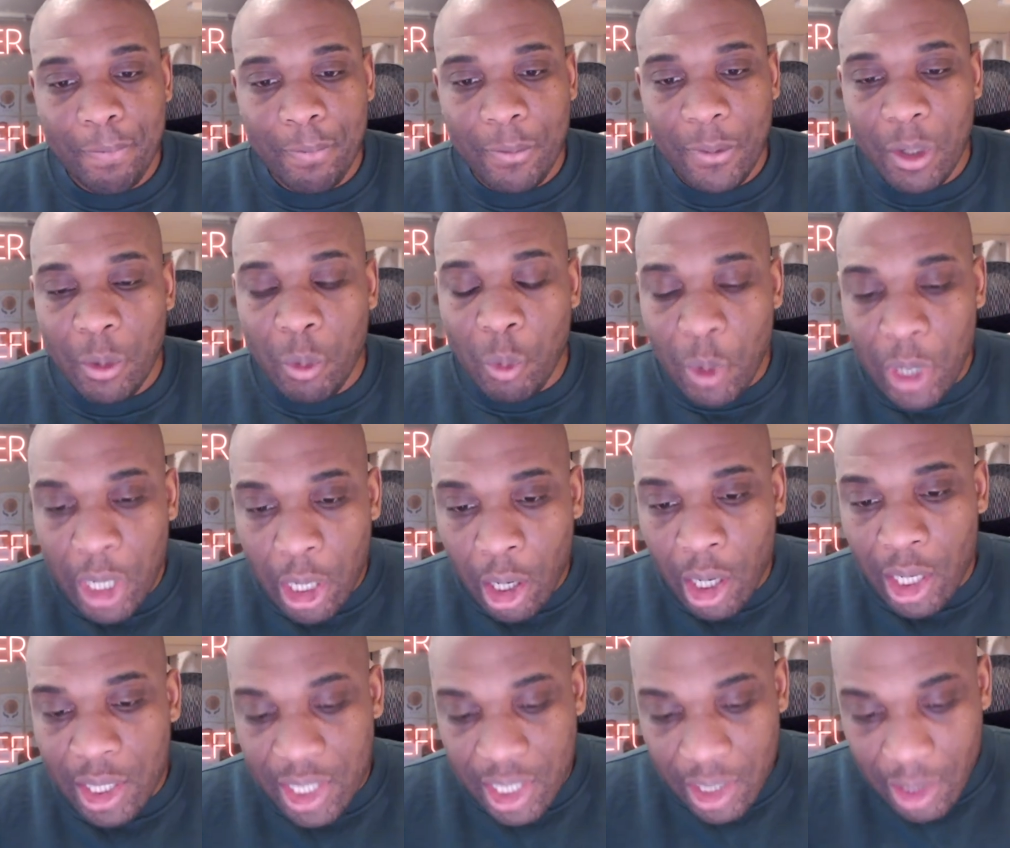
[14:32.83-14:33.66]
We
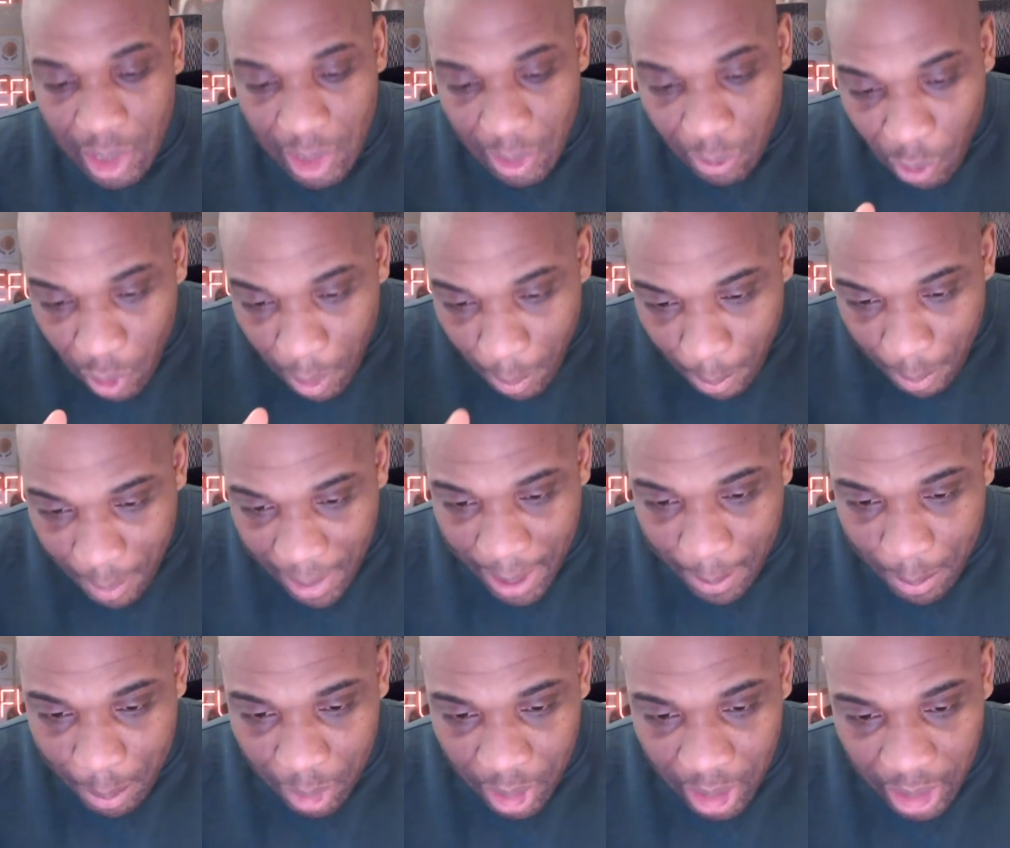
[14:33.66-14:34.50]
are to
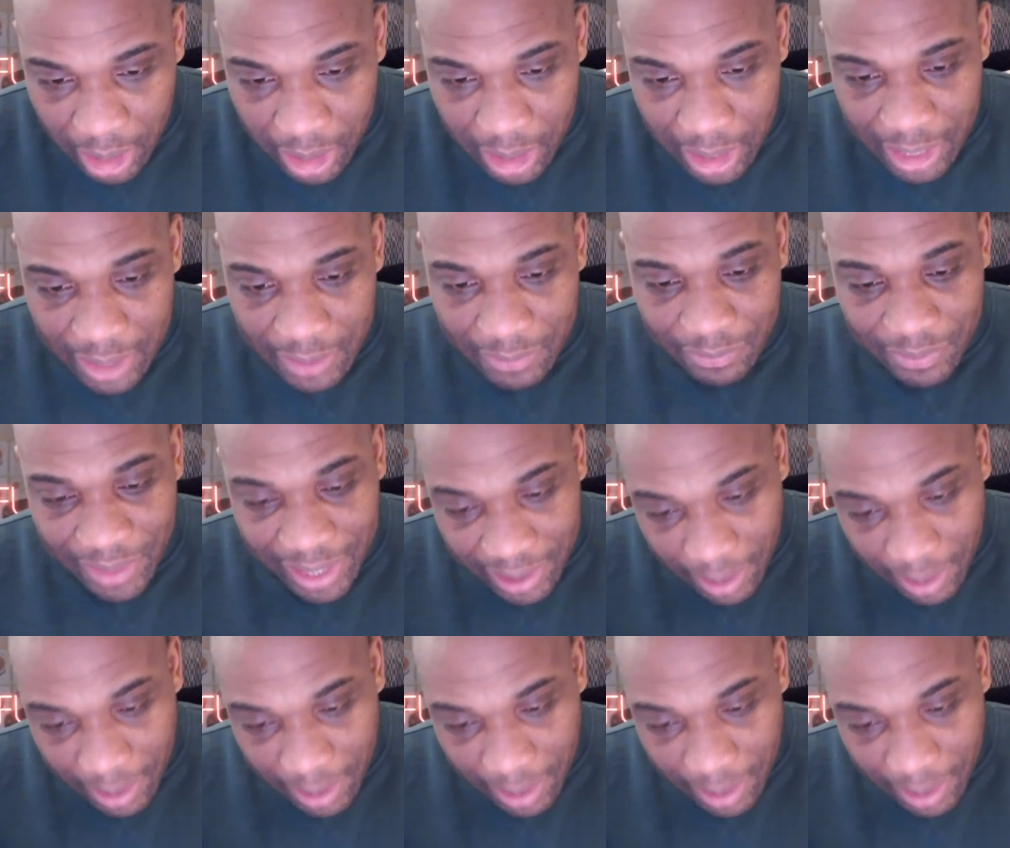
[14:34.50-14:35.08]
remember that